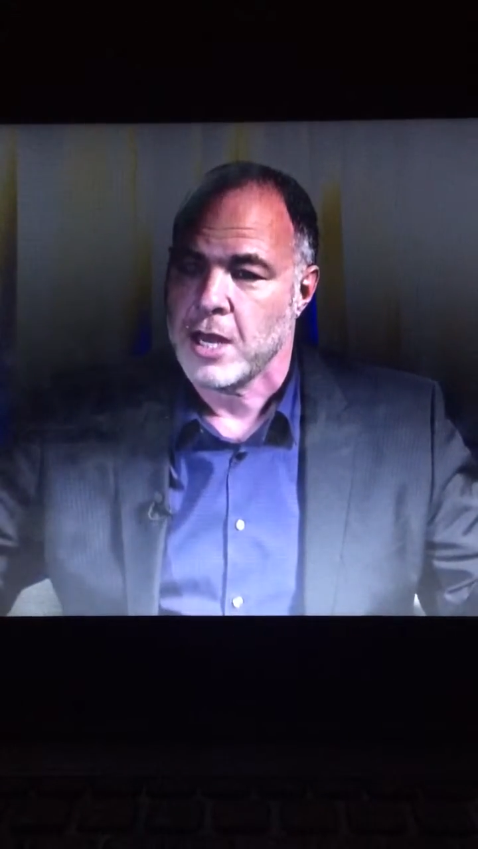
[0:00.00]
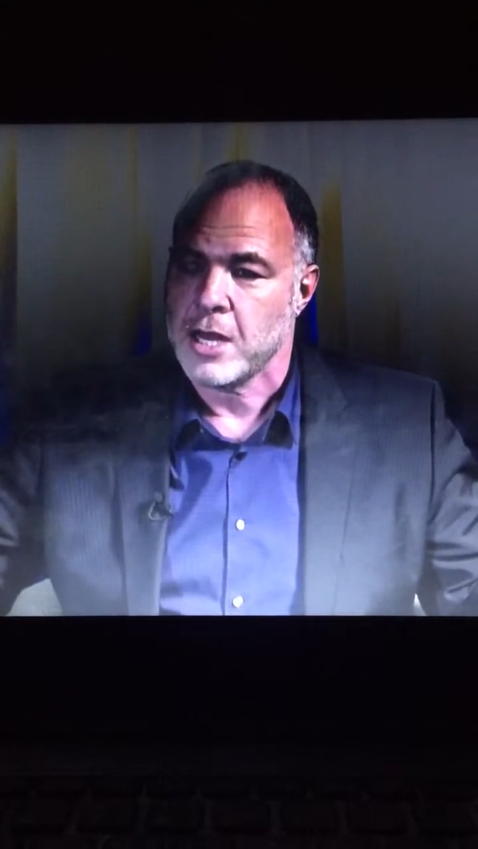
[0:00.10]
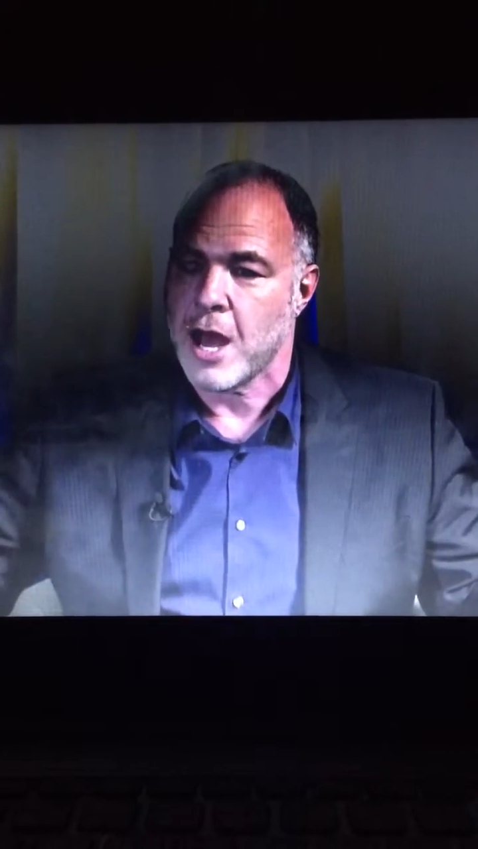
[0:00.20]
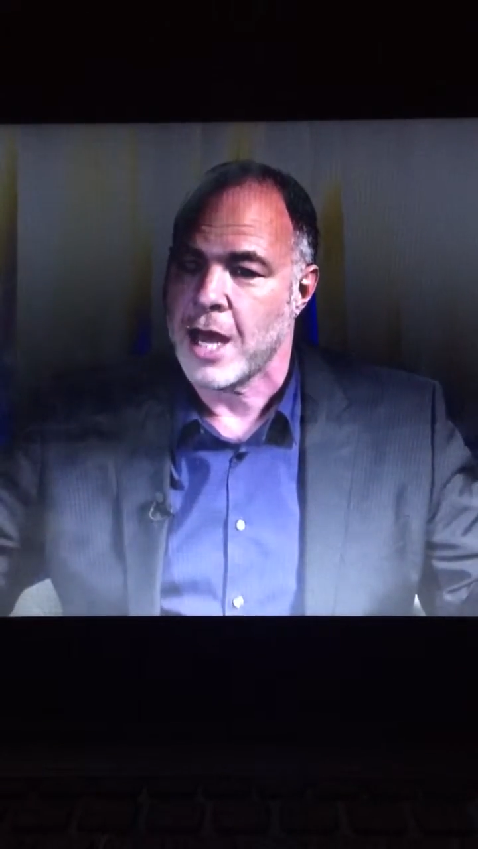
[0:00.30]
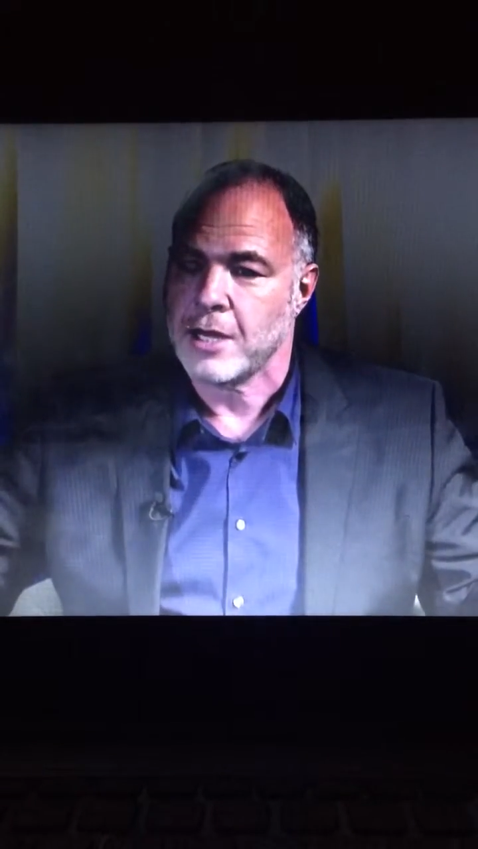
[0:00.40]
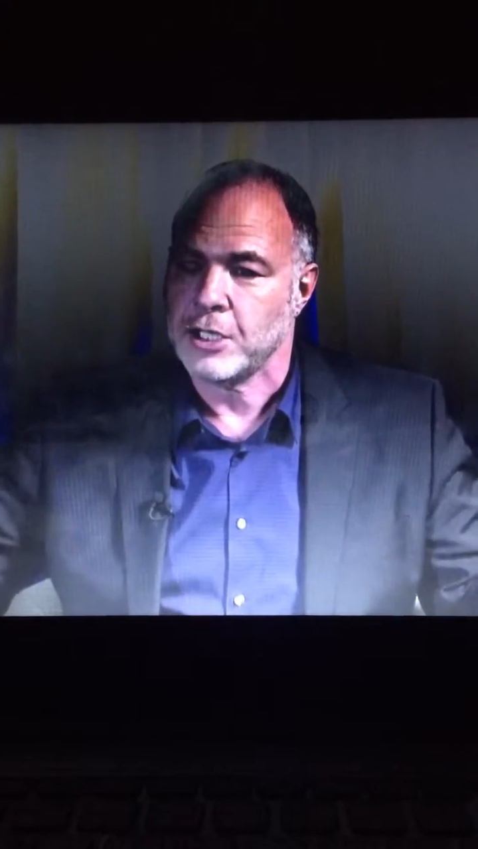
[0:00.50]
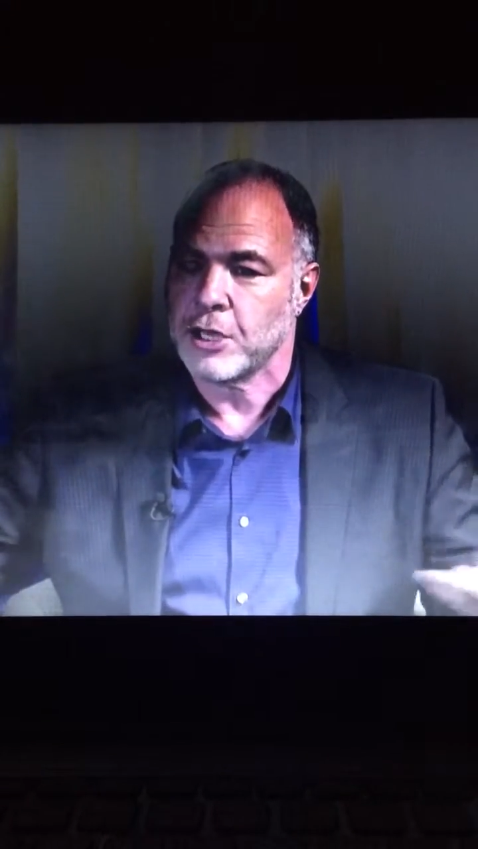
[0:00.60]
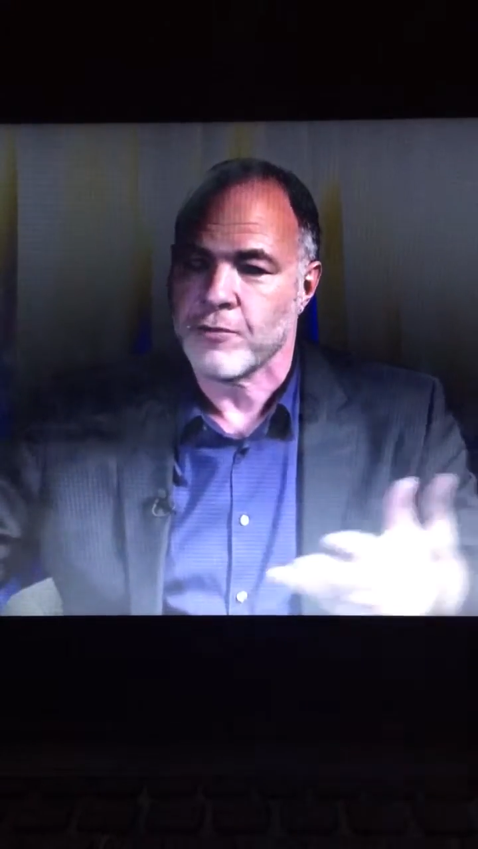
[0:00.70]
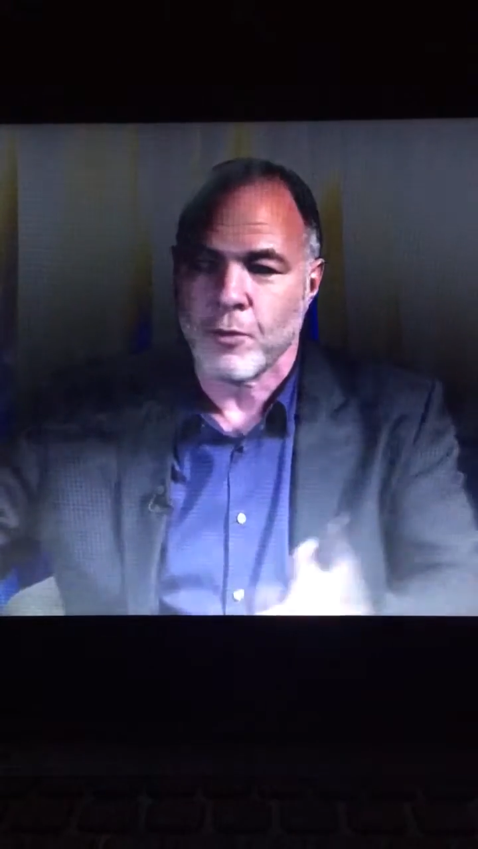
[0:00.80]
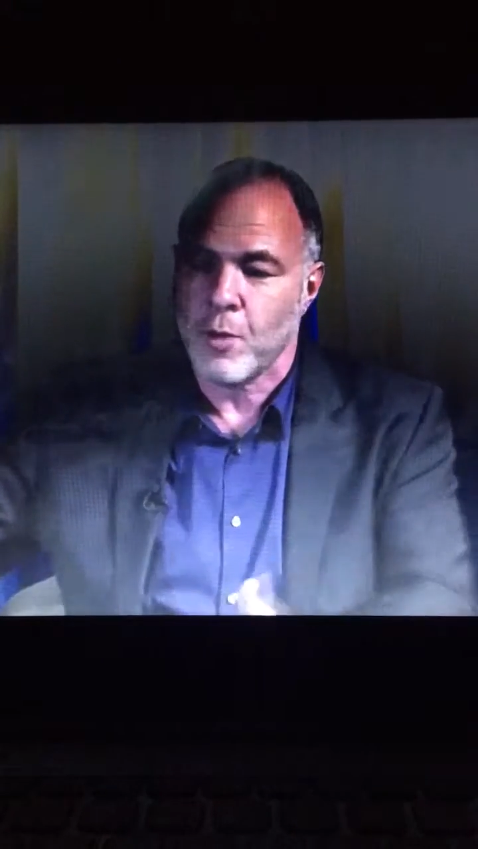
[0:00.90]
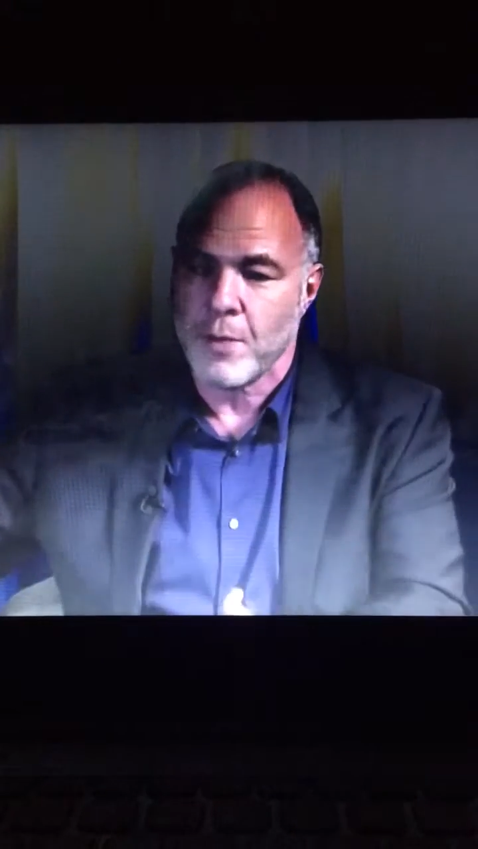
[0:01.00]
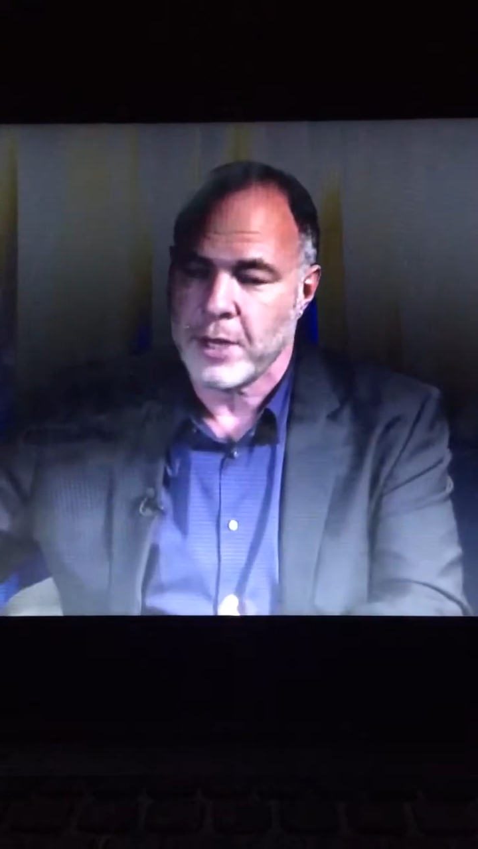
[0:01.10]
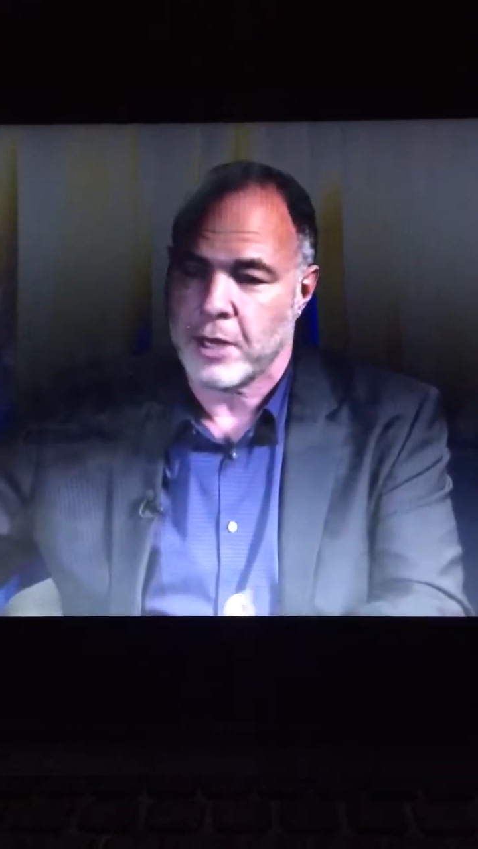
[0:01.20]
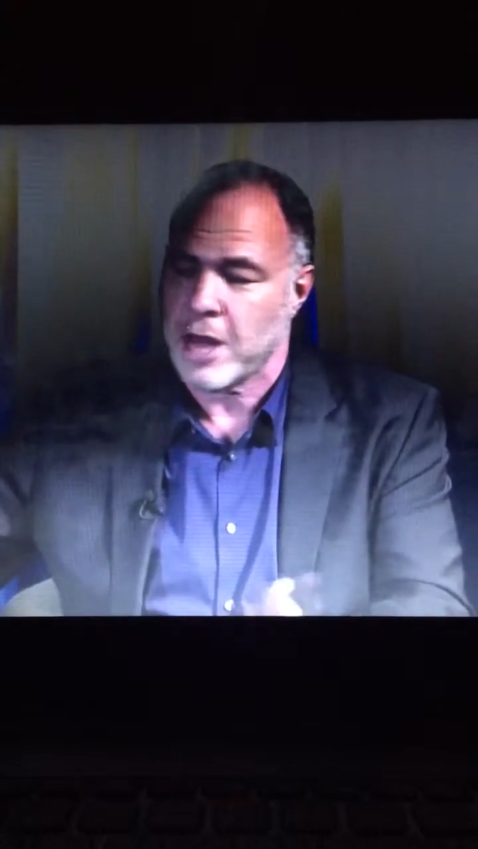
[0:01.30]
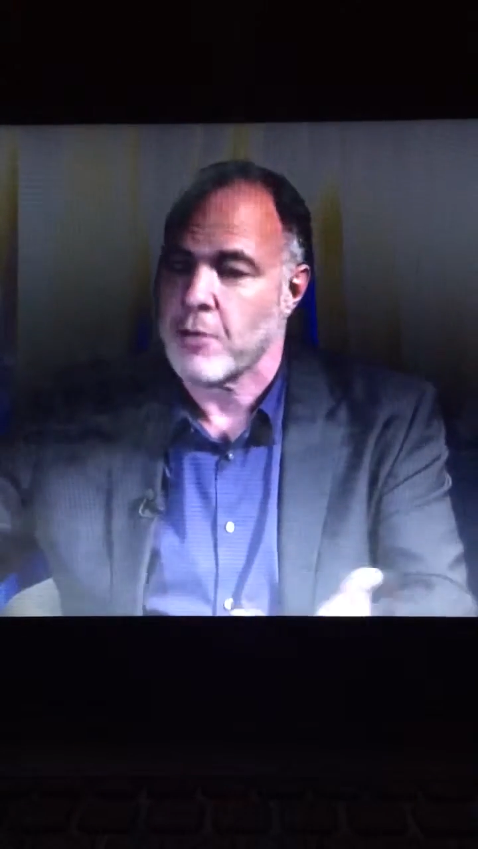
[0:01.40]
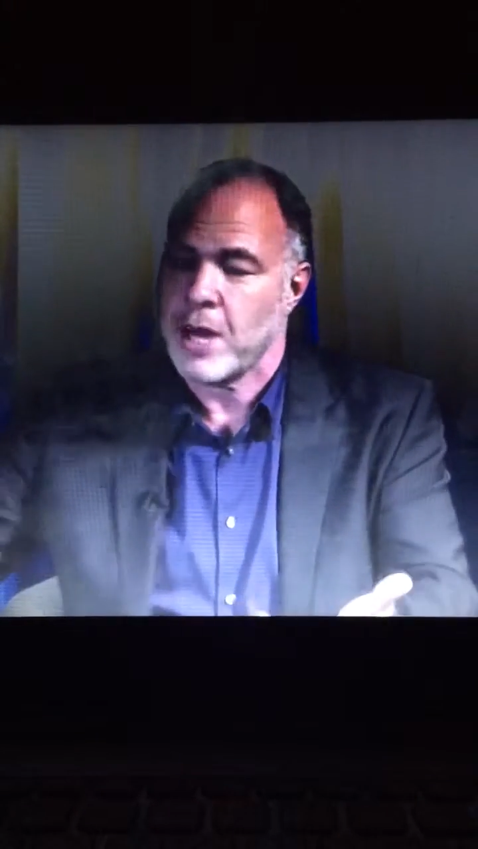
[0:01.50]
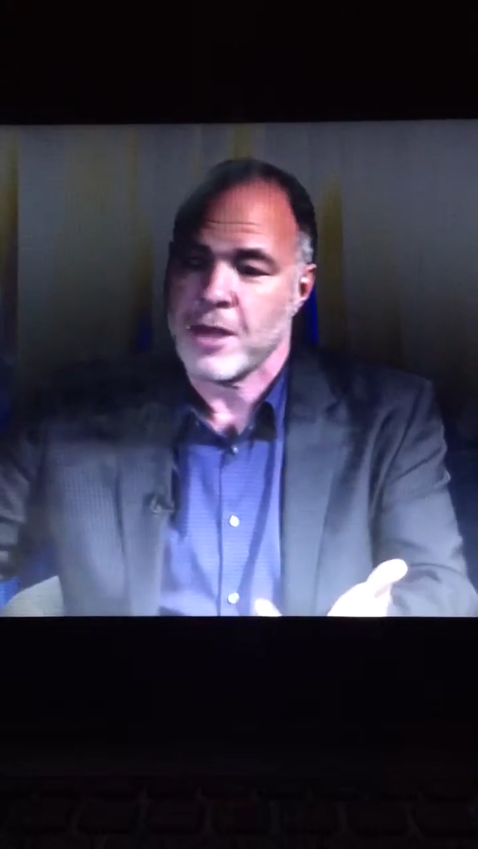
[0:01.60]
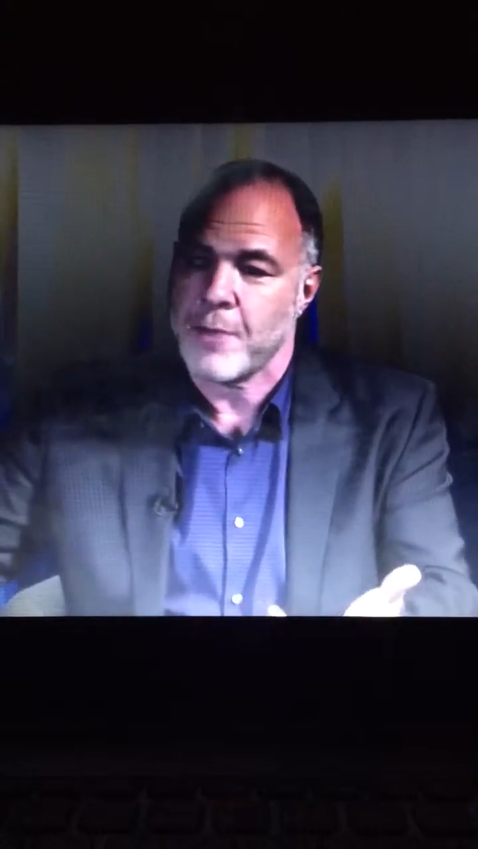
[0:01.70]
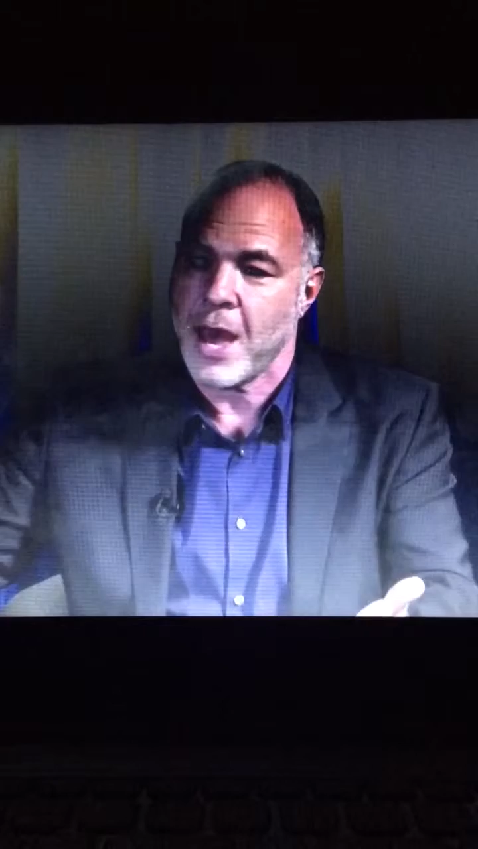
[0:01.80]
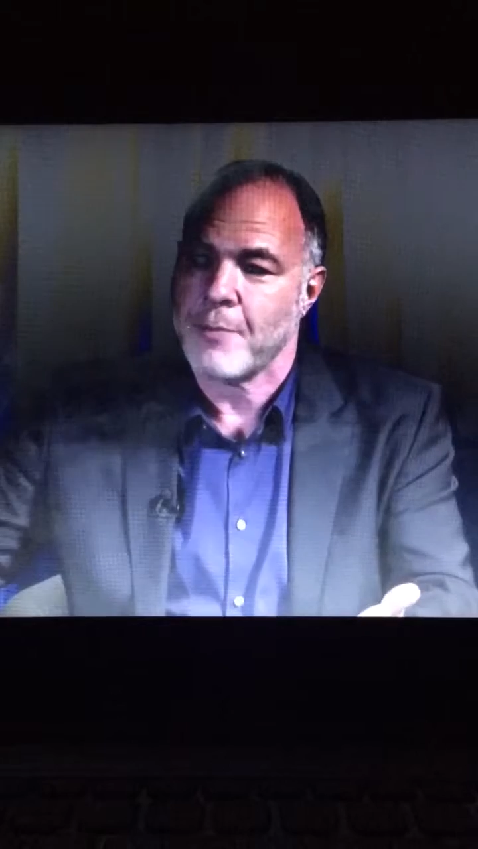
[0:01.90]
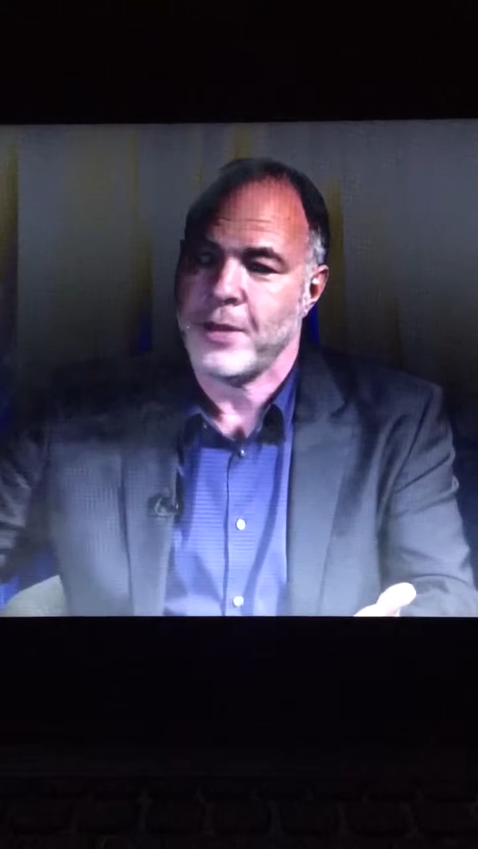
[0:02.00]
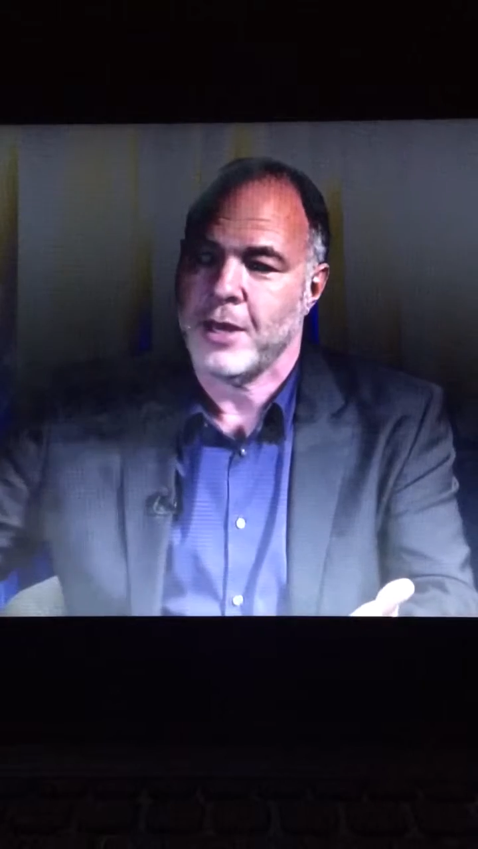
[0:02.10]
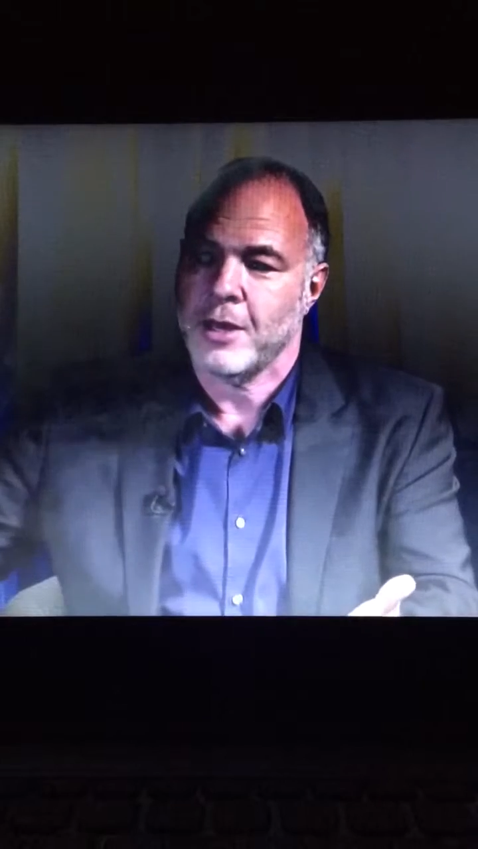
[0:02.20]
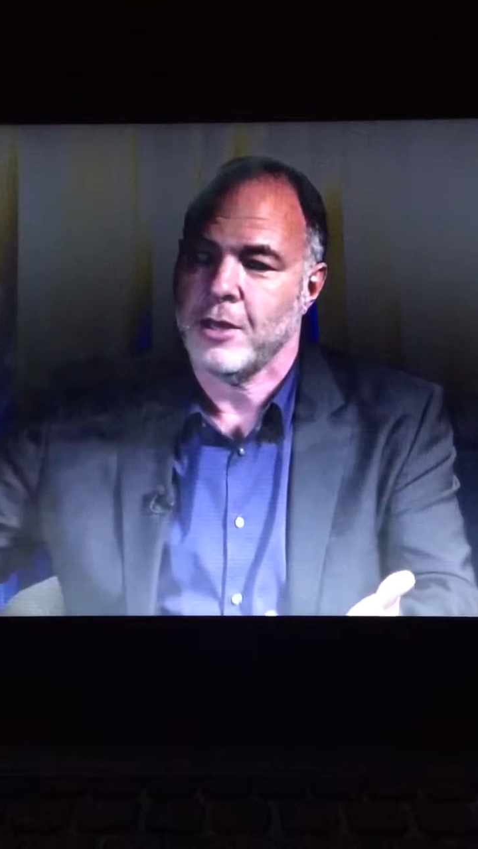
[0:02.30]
not just for women, because that's what ends up happening.